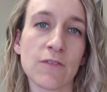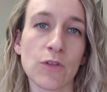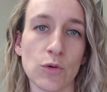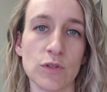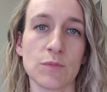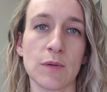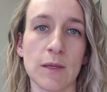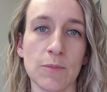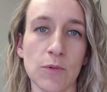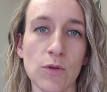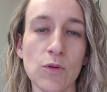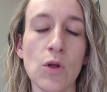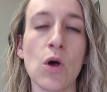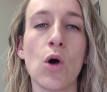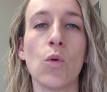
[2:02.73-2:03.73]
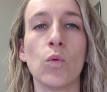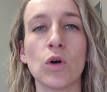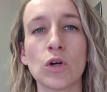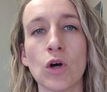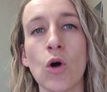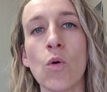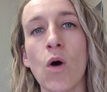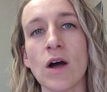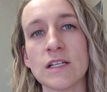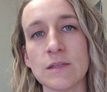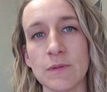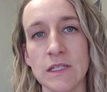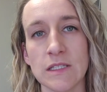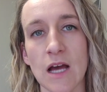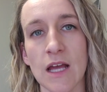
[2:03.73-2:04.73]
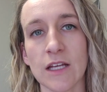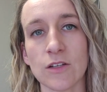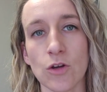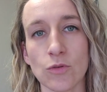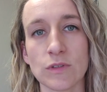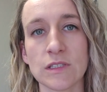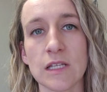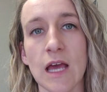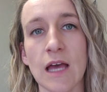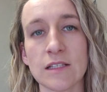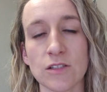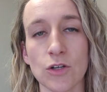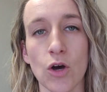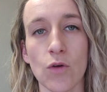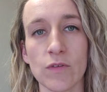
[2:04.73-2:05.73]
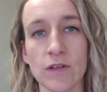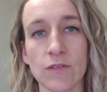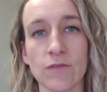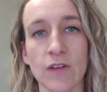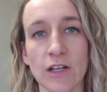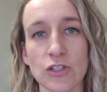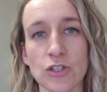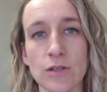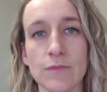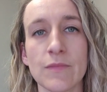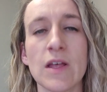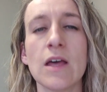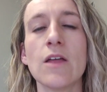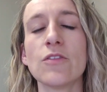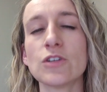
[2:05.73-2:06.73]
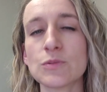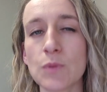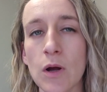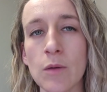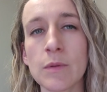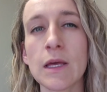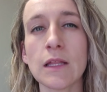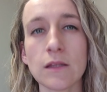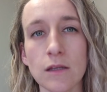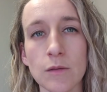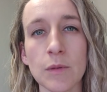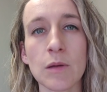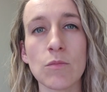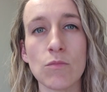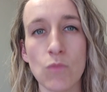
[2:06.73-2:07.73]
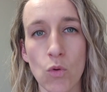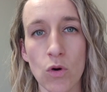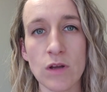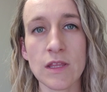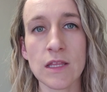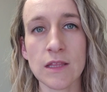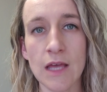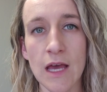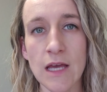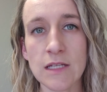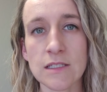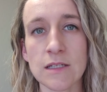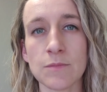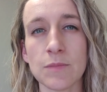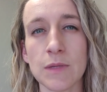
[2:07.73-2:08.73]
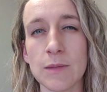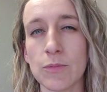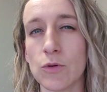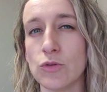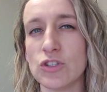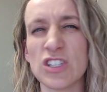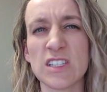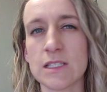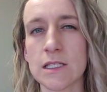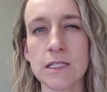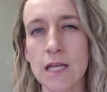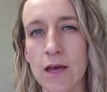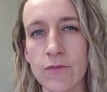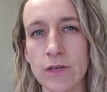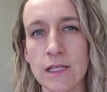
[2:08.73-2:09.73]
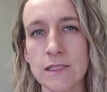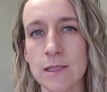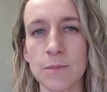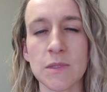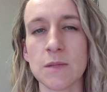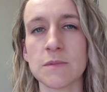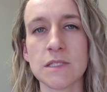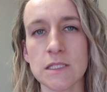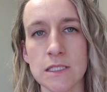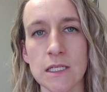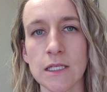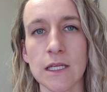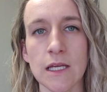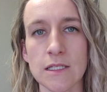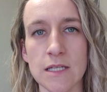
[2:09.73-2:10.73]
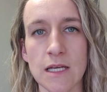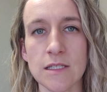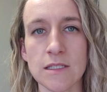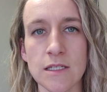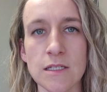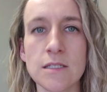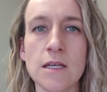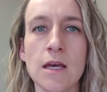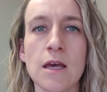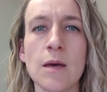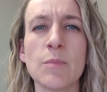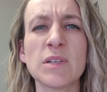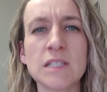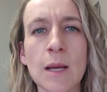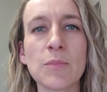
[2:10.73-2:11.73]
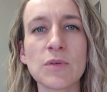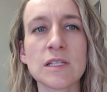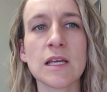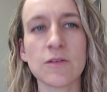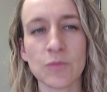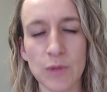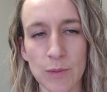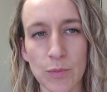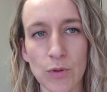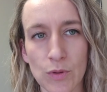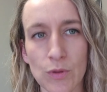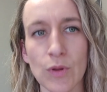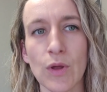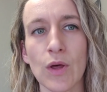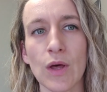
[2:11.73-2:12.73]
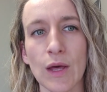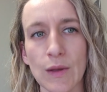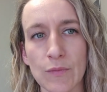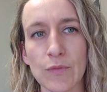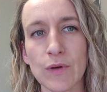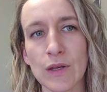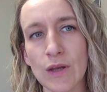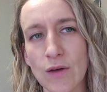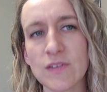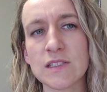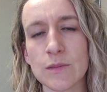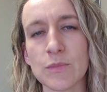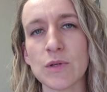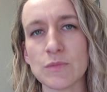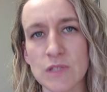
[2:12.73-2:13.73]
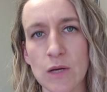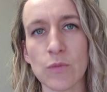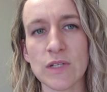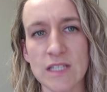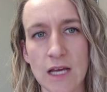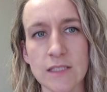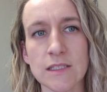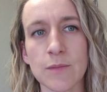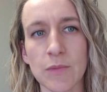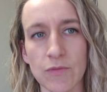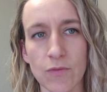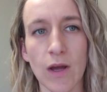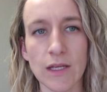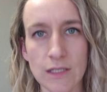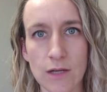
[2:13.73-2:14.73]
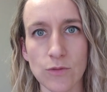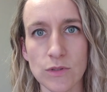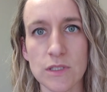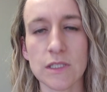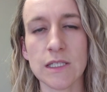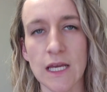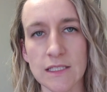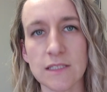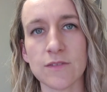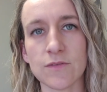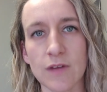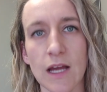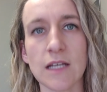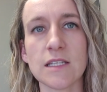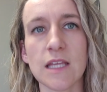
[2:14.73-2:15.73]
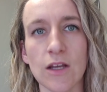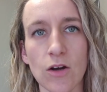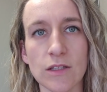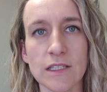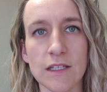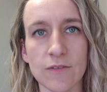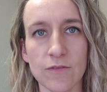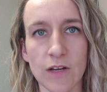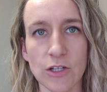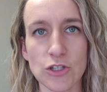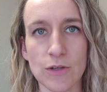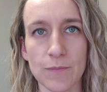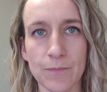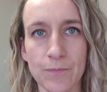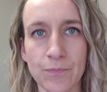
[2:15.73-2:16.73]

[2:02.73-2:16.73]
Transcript: of those people will go on to be diagnosed as a COVID infection. There's probably a little bit more than that, and people who just didn't have any symptoms and didn't get tested, but 10% of people have enough symptoms that we test them and find out, yes, in fact, they got the infection.